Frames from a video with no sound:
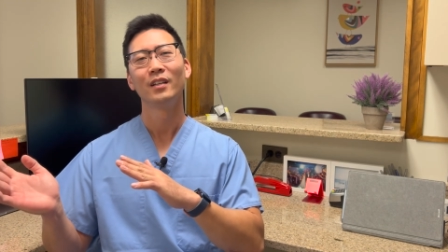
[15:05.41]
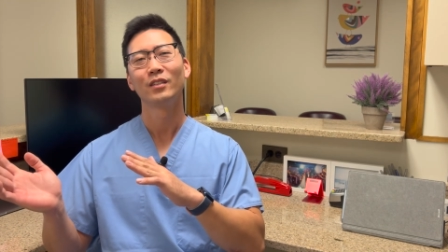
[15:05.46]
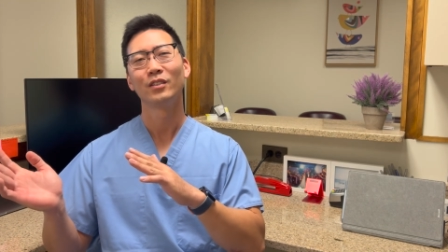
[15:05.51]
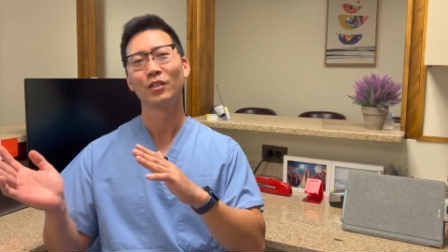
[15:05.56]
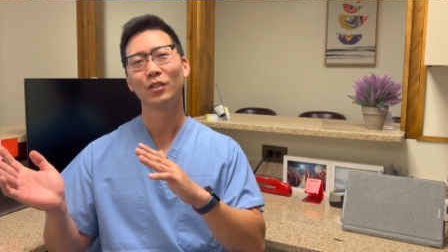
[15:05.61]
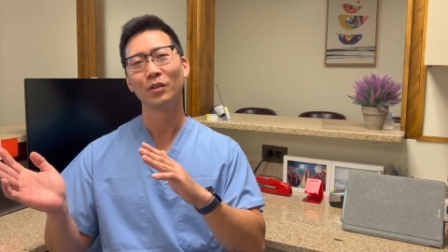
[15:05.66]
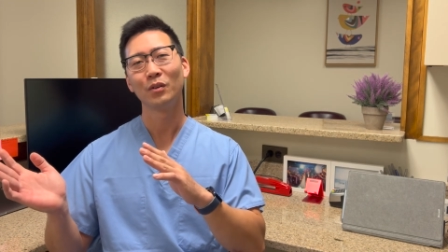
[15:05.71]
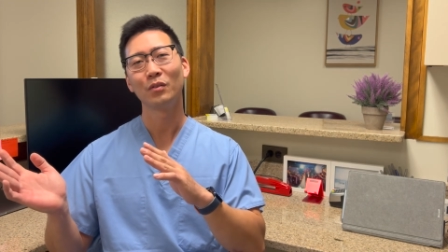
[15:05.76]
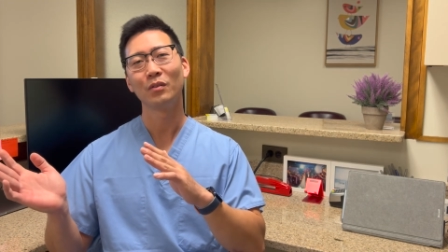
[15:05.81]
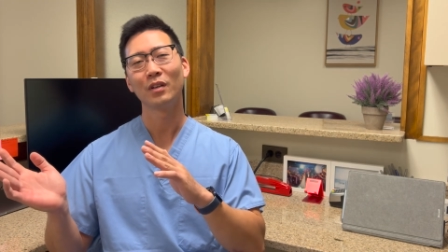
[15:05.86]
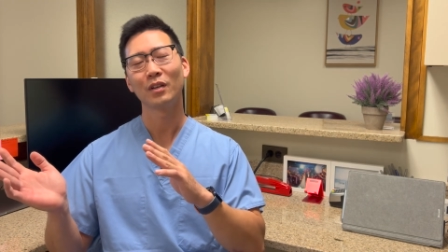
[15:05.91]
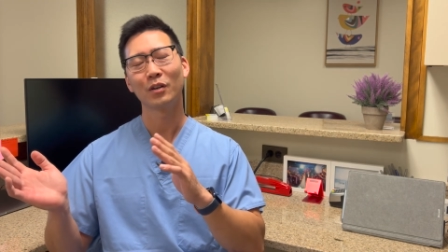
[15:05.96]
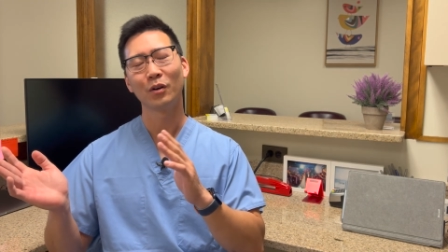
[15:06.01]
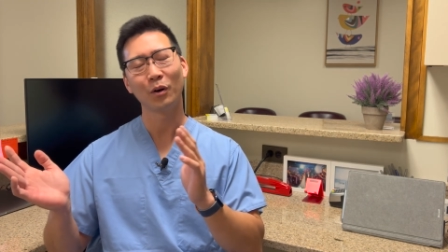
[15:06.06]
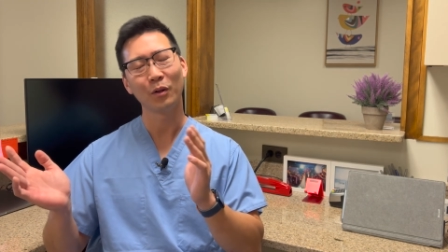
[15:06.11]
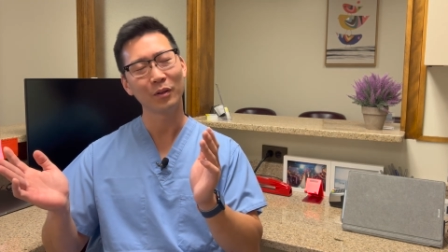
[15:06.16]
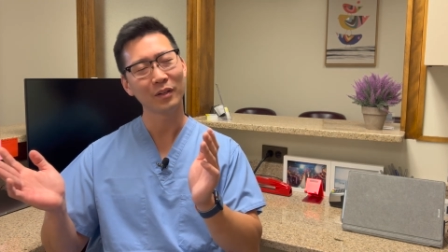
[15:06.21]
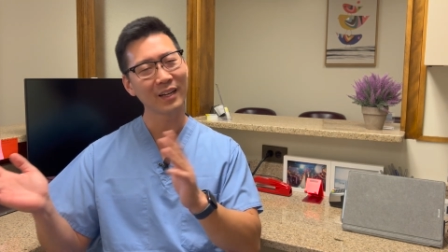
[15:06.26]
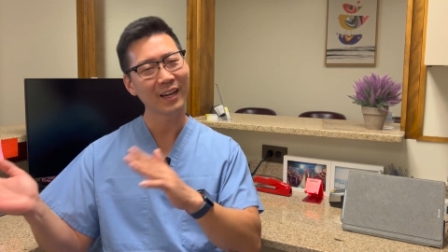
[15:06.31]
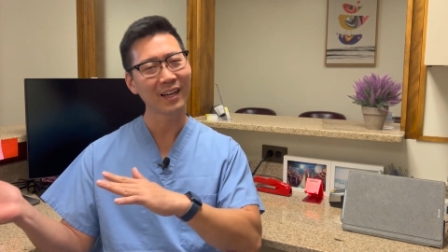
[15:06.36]
to the
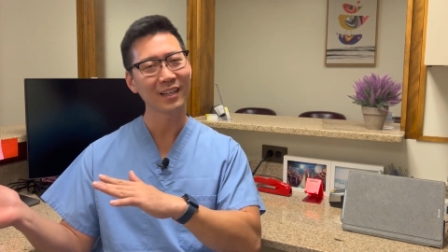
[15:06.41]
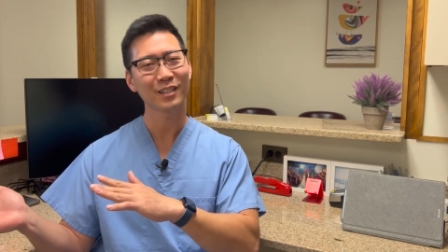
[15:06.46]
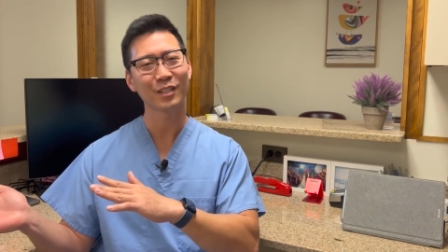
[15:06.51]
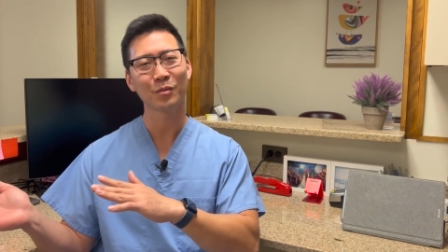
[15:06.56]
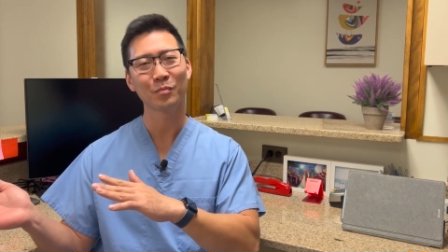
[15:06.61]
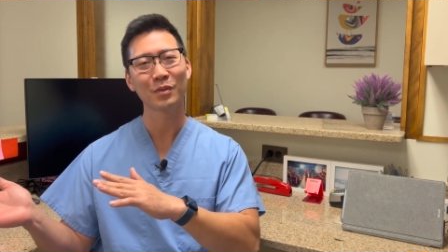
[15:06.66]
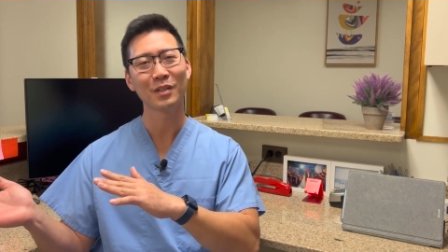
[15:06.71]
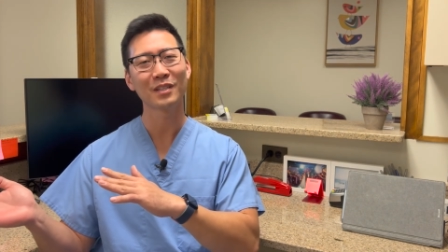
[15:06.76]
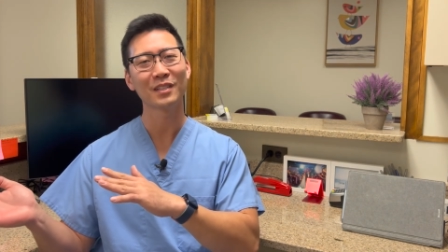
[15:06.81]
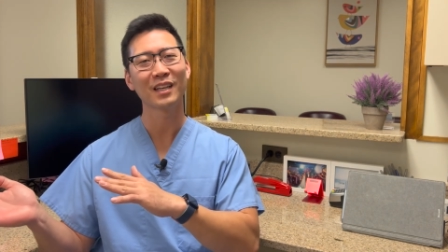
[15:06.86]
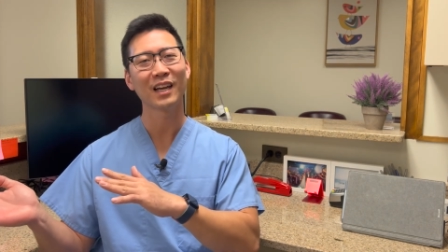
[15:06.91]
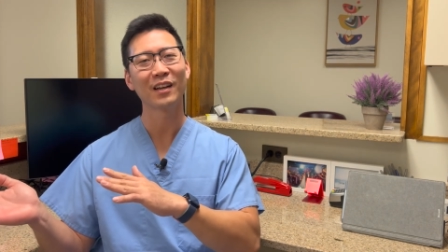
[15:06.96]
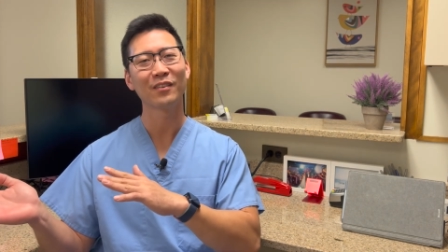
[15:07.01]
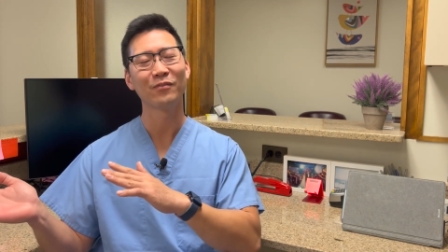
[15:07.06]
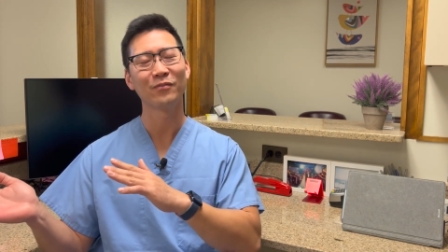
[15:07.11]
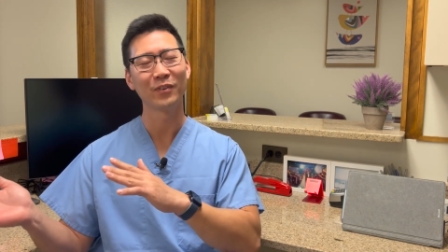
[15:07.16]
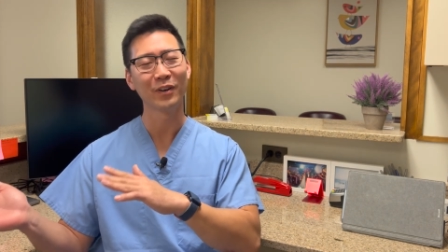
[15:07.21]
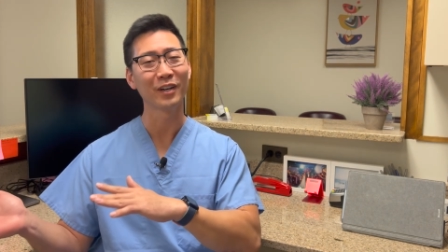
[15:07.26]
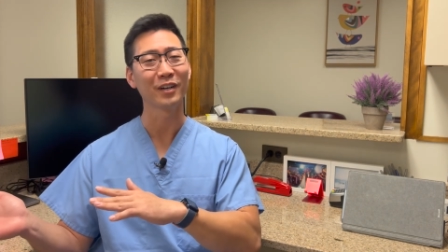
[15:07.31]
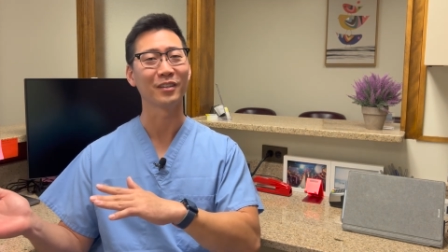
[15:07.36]
colonoscopy side
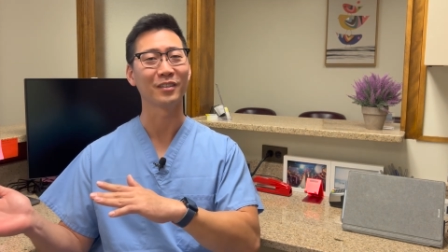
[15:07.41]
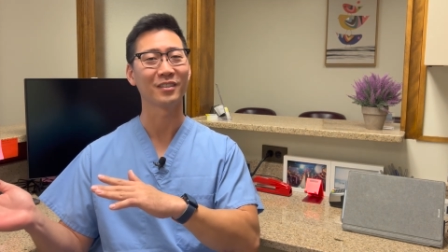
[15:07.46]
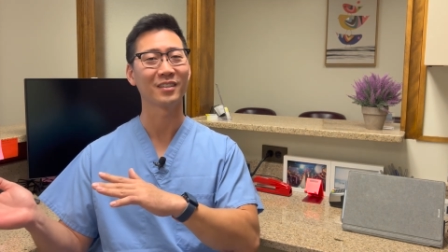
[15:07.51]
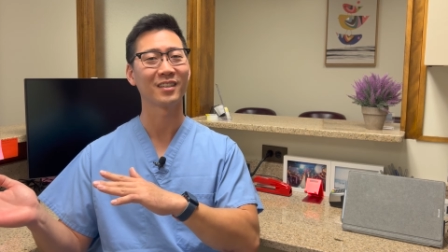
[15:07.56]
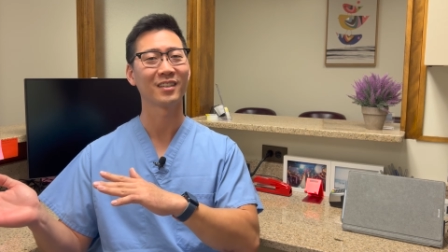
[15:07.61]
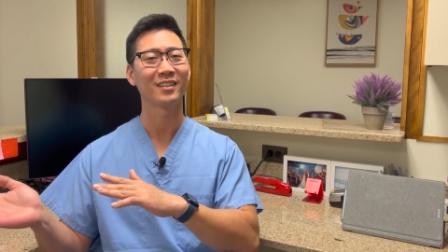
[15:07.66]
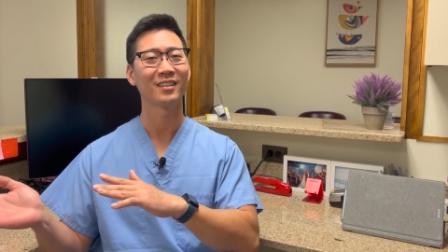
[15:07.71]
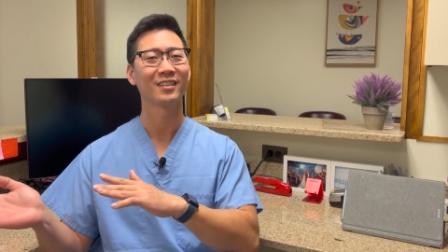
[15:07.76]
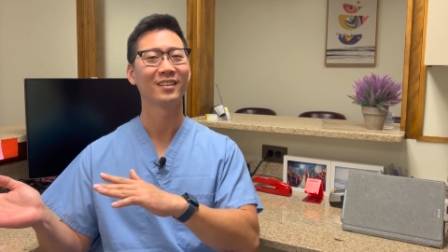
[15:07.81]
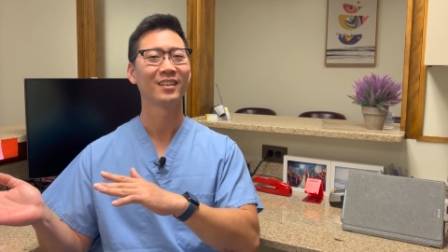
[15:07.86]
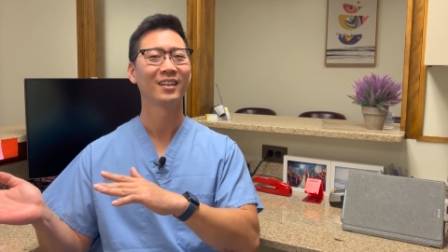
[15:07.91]
first.